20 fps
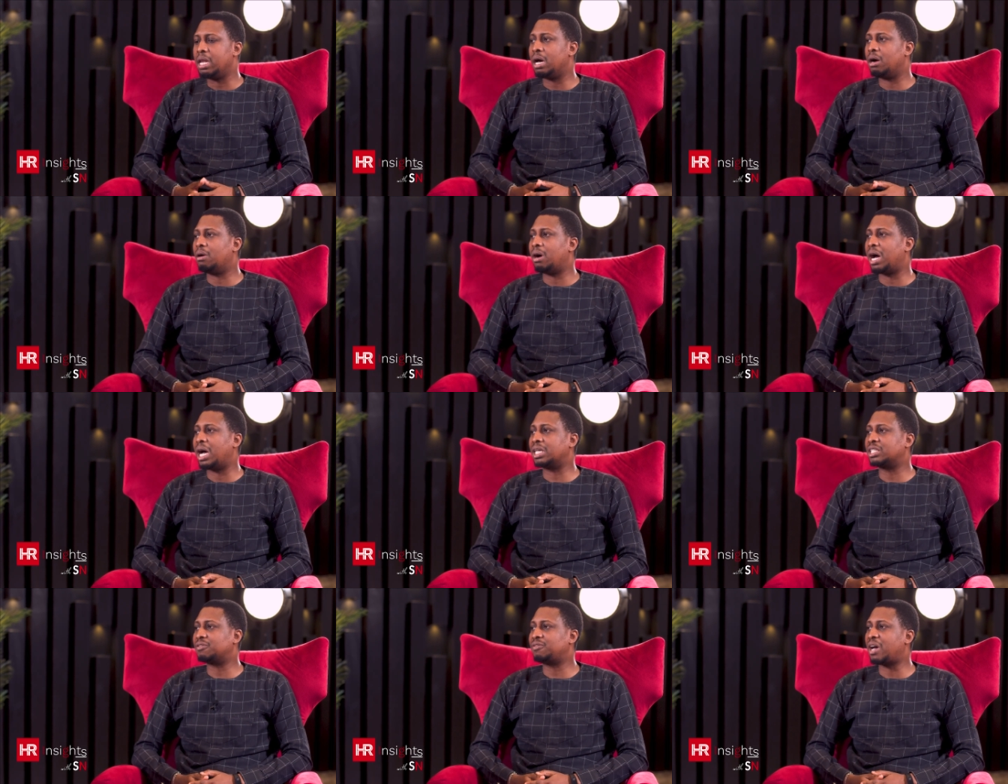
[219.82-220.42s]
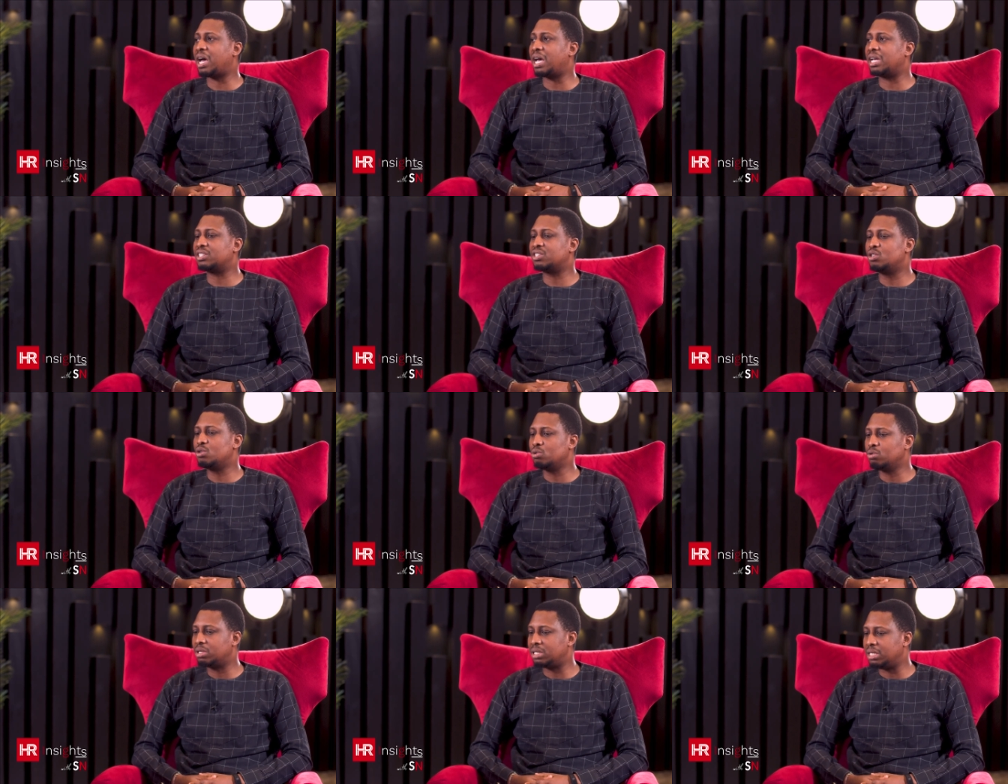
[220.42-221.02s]
Now, as far
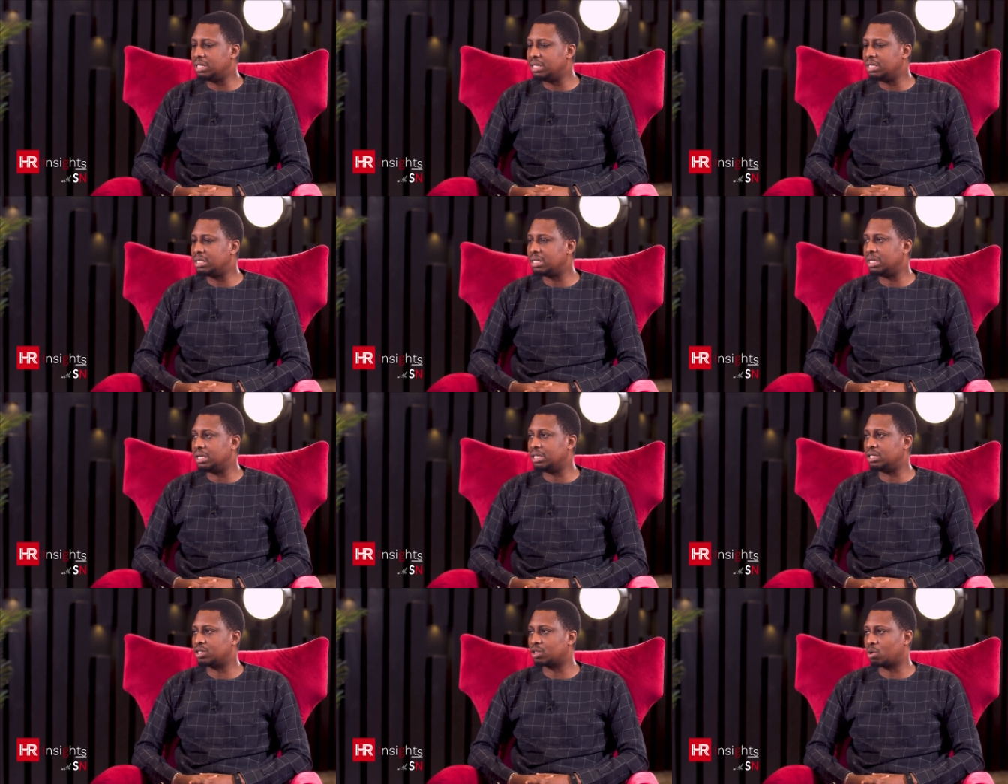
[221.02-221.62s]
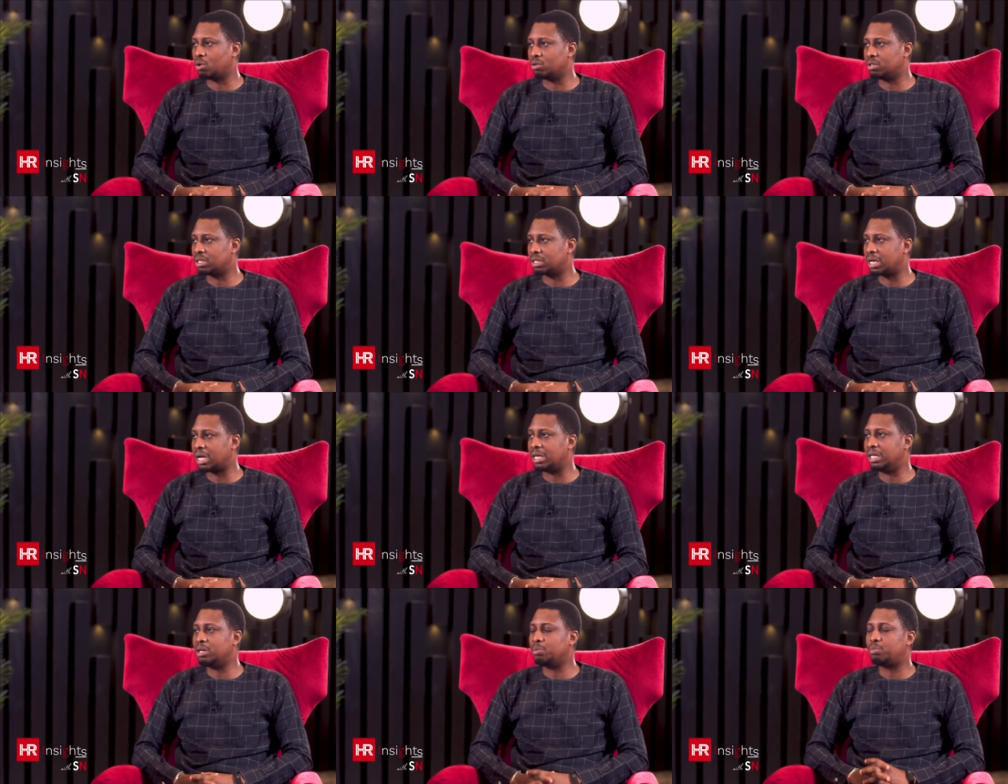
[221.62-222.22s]
as notice is
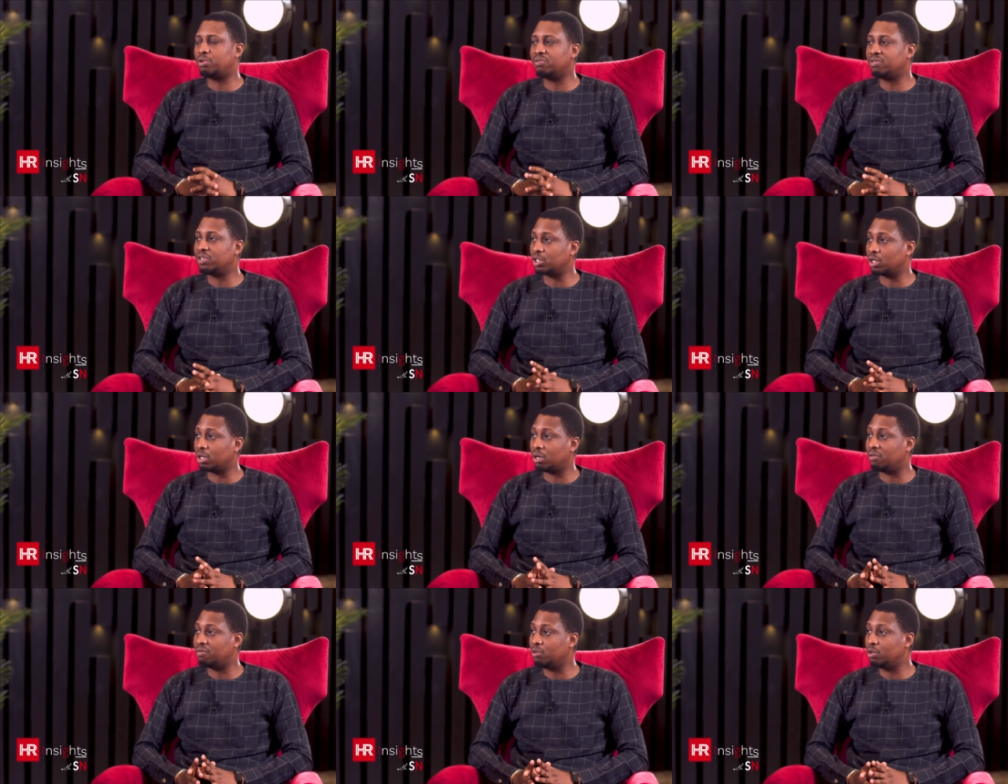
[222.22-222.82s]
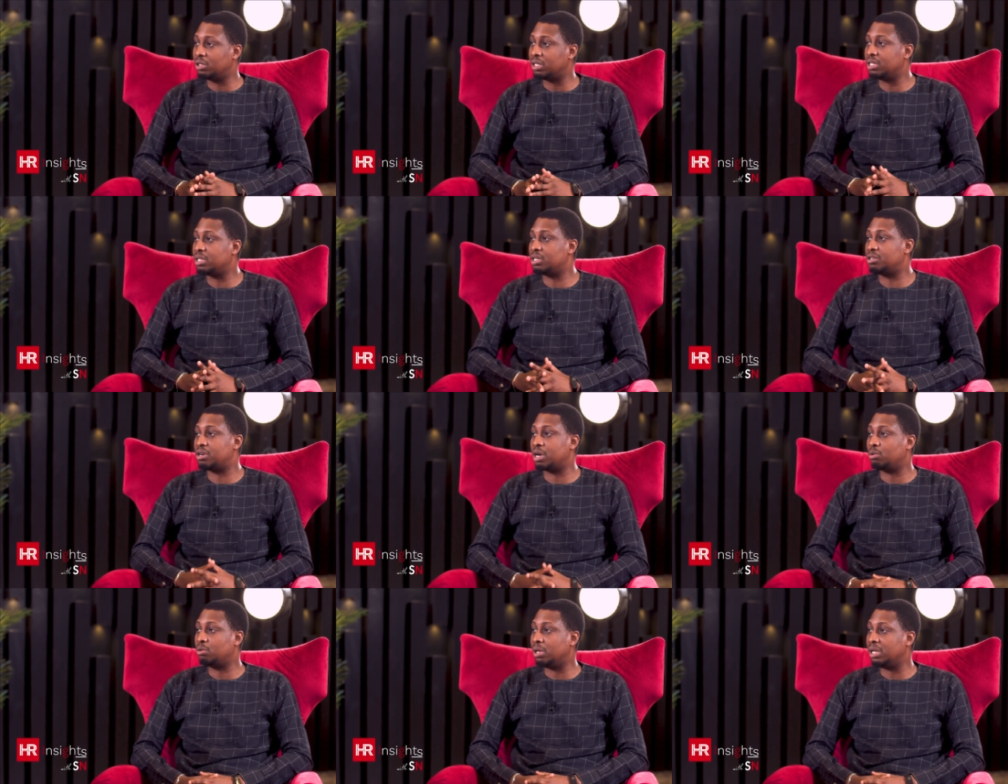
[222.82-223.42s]
concerned, the provision of notice
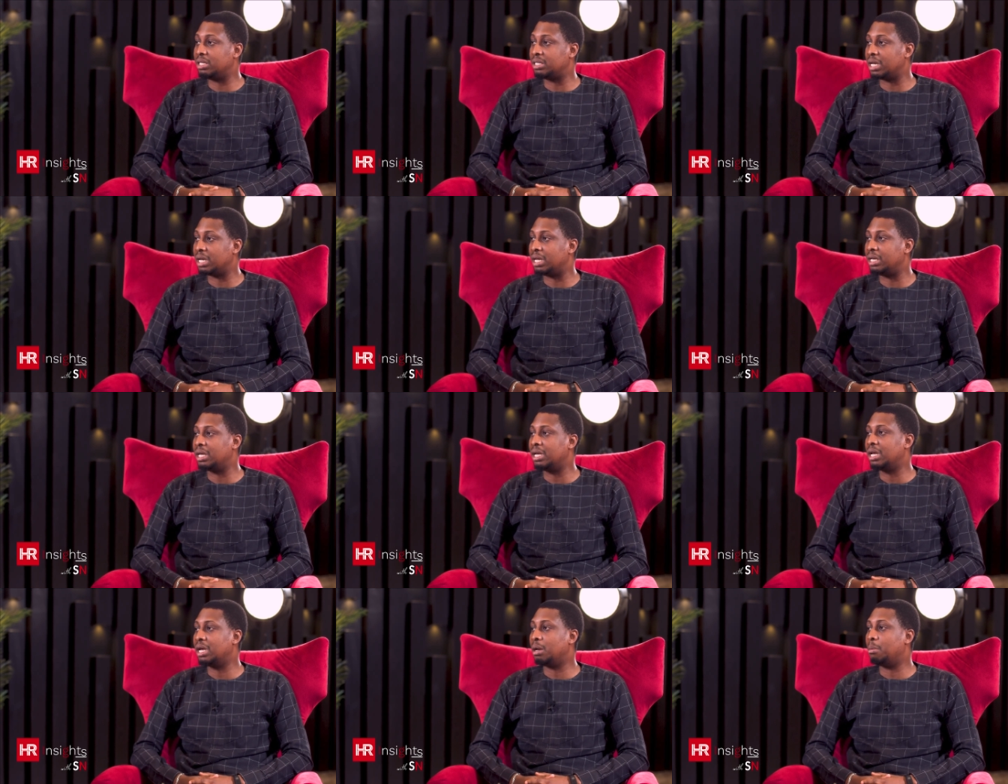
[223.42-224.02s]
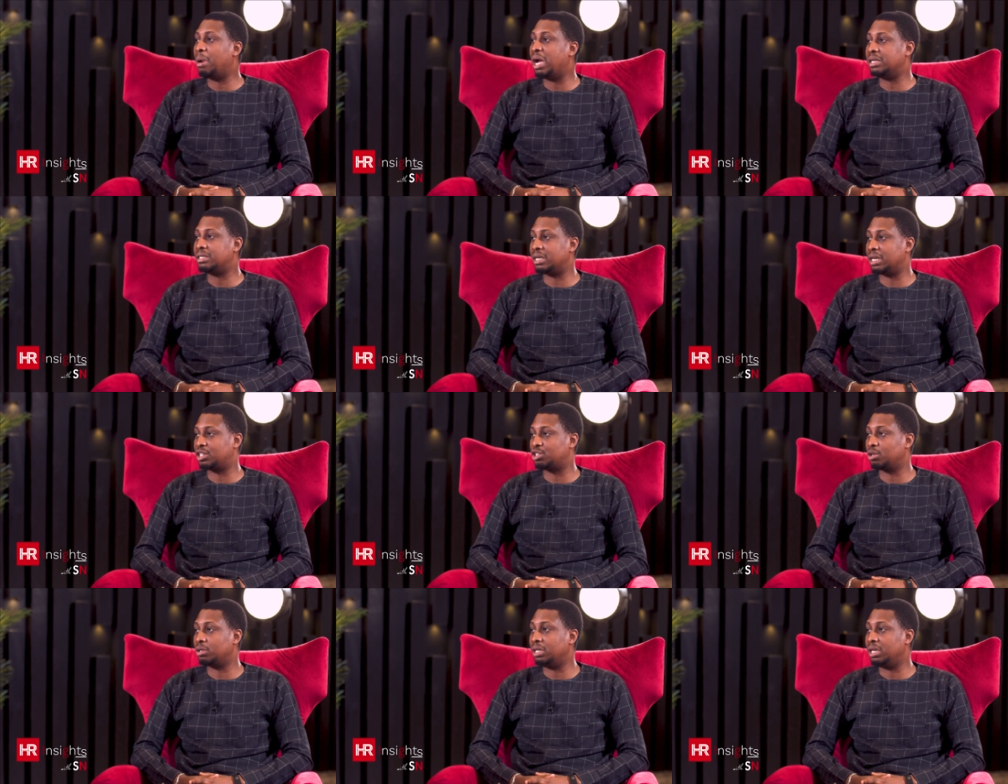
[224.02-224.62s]
is regulated by
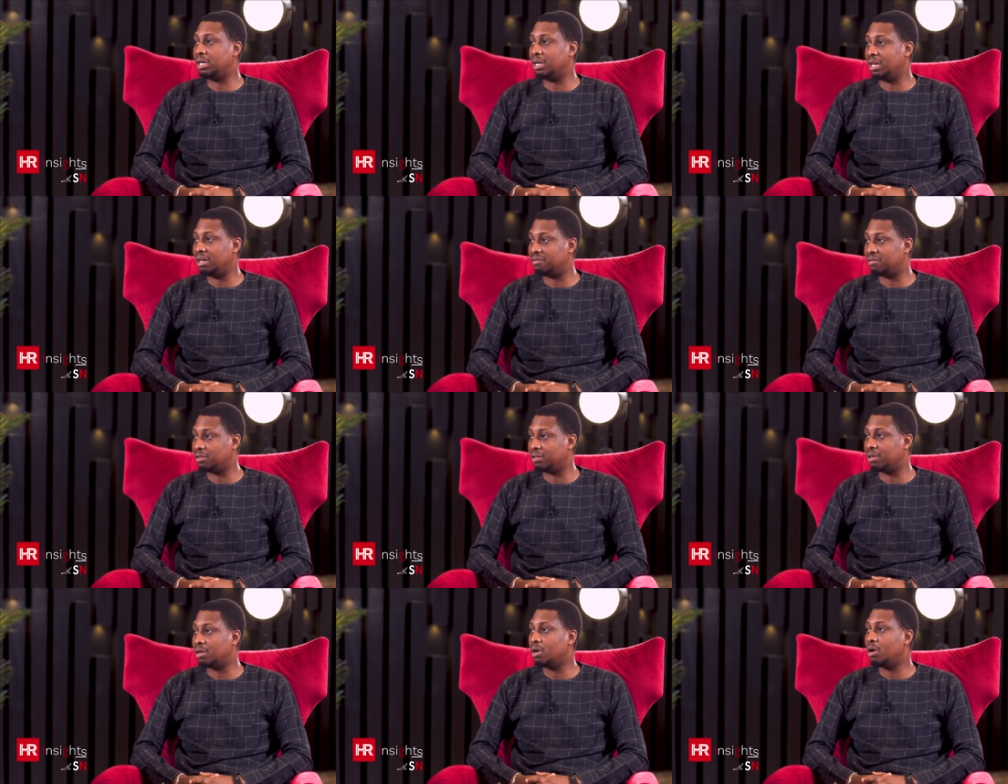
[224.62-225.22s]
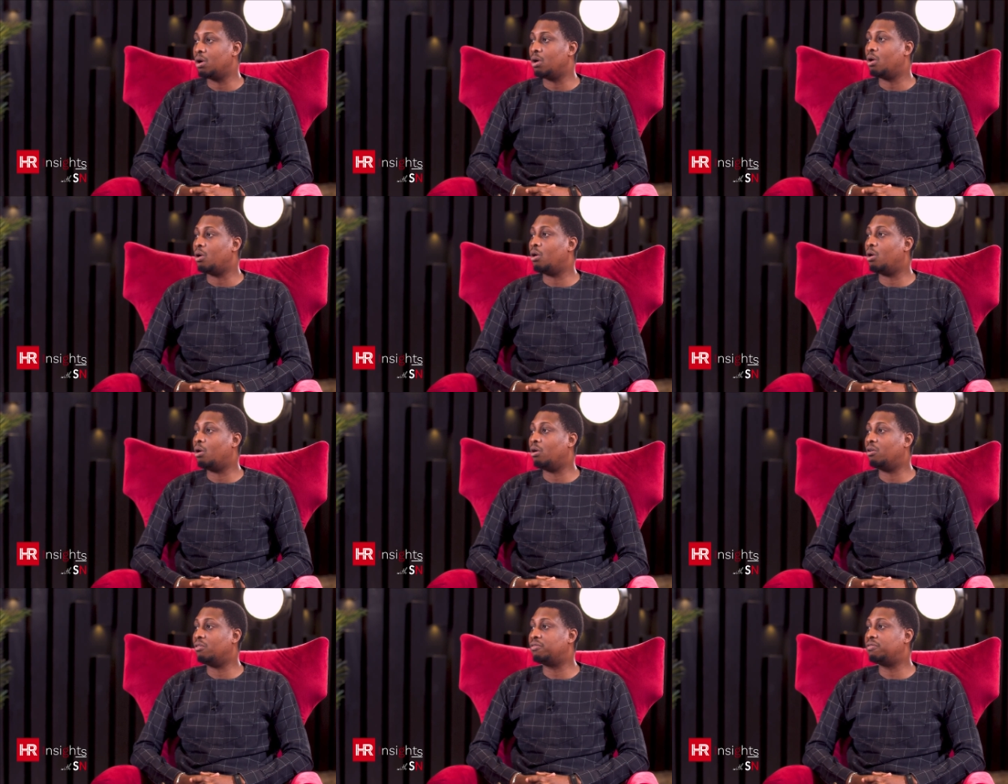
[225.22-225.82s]
Section 11
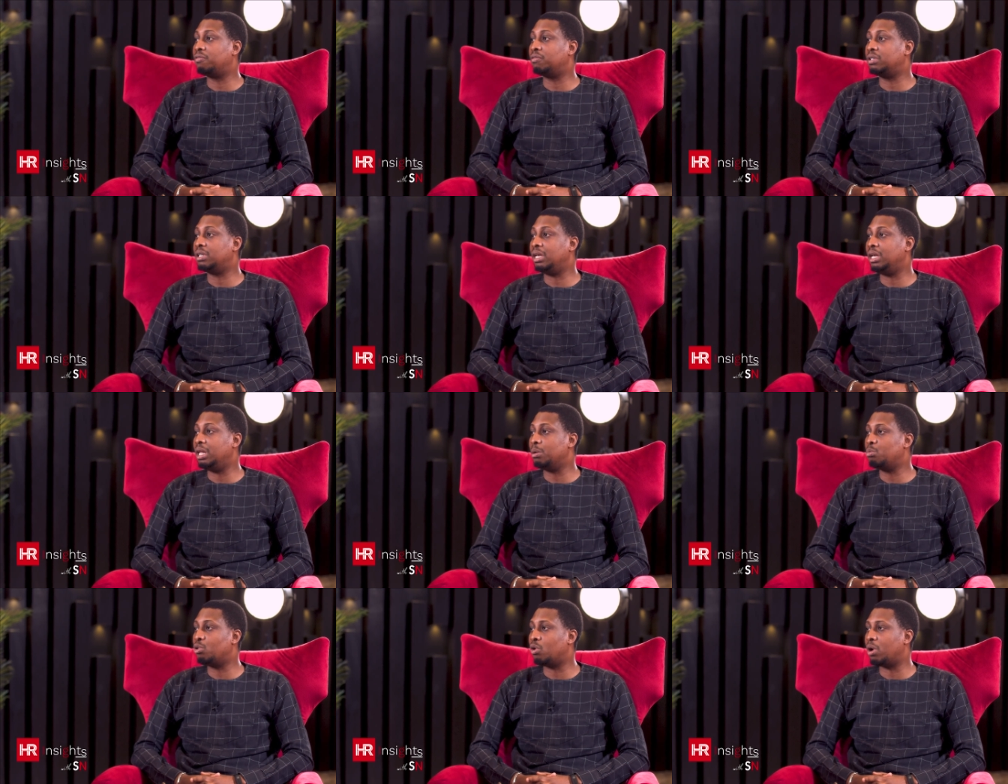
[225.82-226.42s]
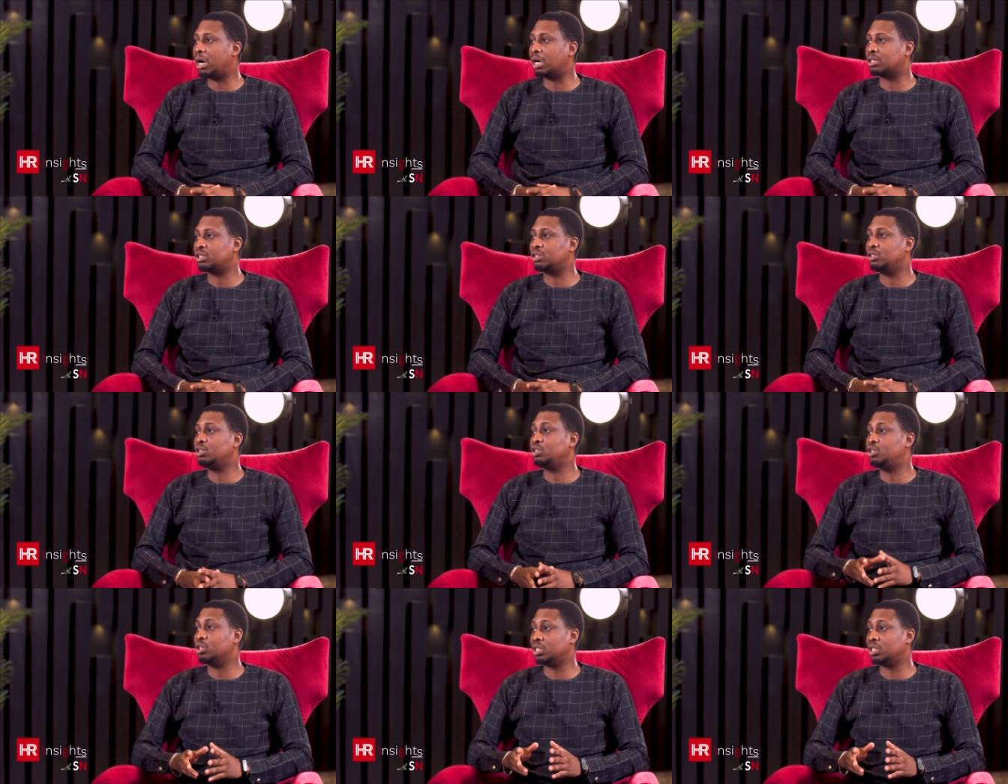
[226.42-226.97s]
of the Labour Act.